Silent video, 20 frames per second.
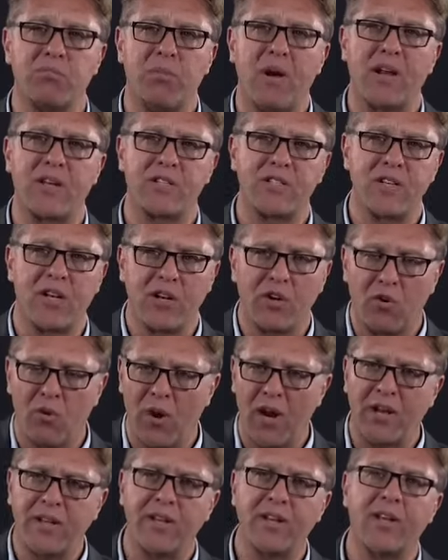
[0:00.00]
buts and
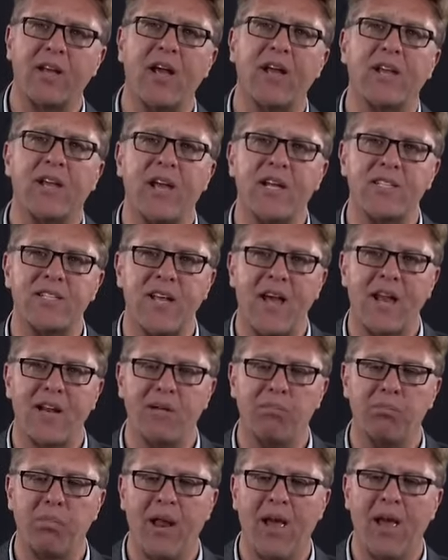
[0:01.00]
creating a yes
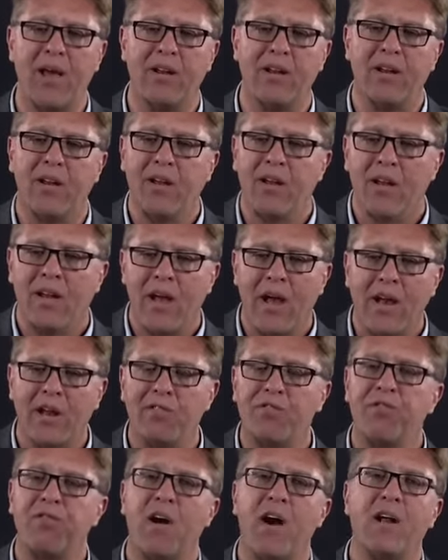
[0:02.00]
and plan,
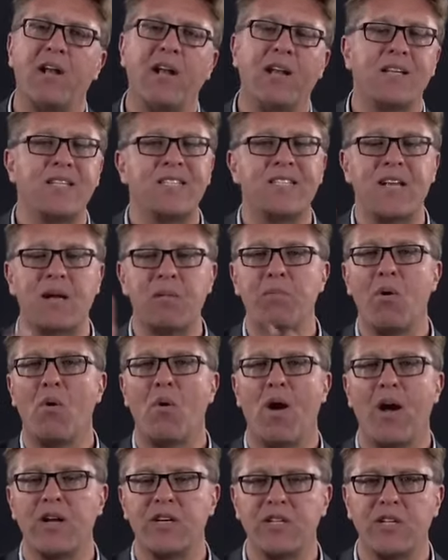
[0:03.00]
and finally
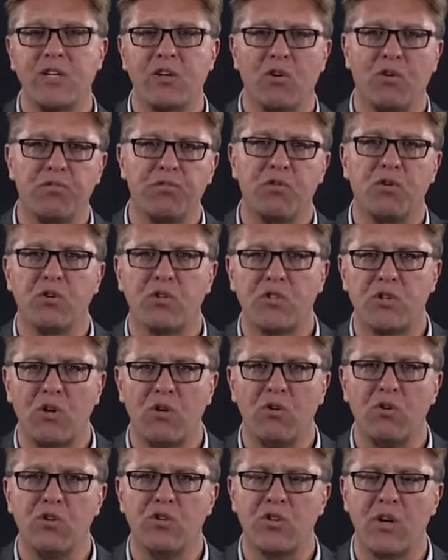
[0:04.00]
summarizing your full
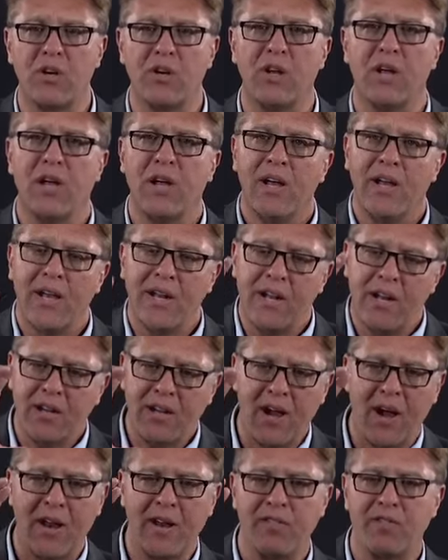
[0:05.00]
solution in a
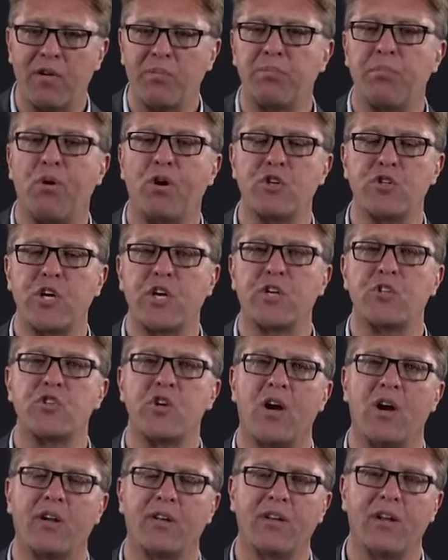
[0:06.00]
kind of a project
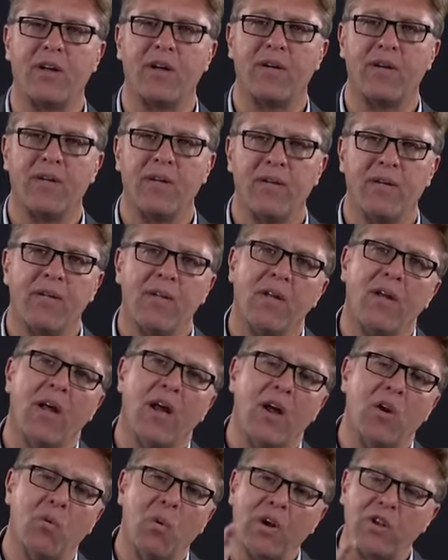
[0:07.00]
charter.
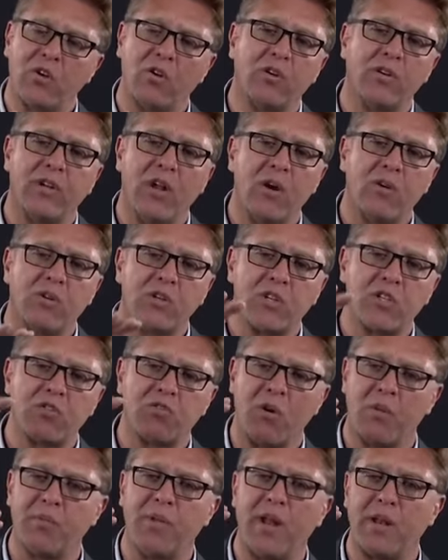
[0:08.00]
And what you'll notice
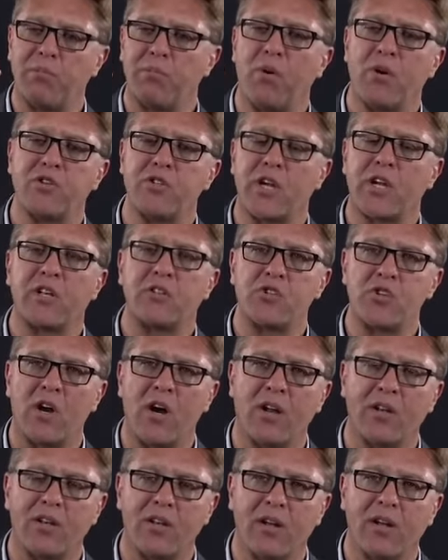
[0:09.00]
from that project
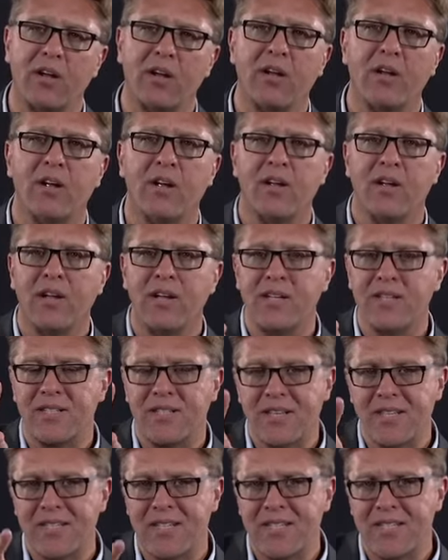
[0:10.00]
charter is
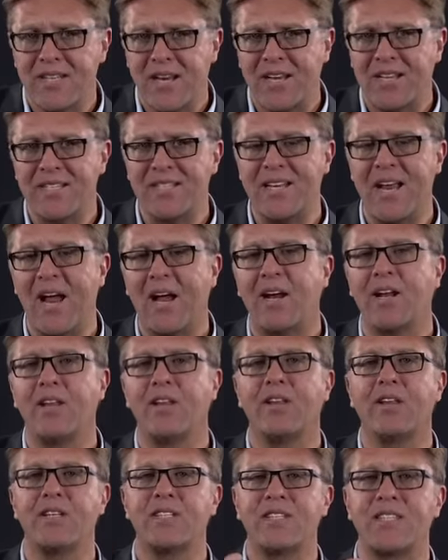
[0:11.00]
this is exactly
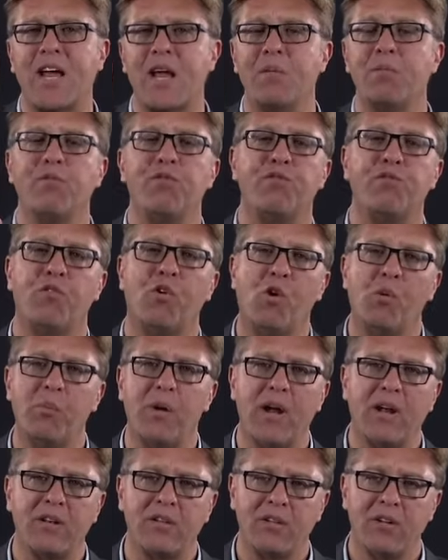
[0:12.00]
the same
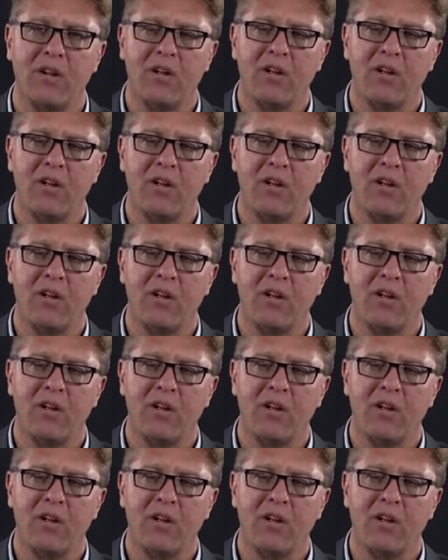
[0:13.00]
format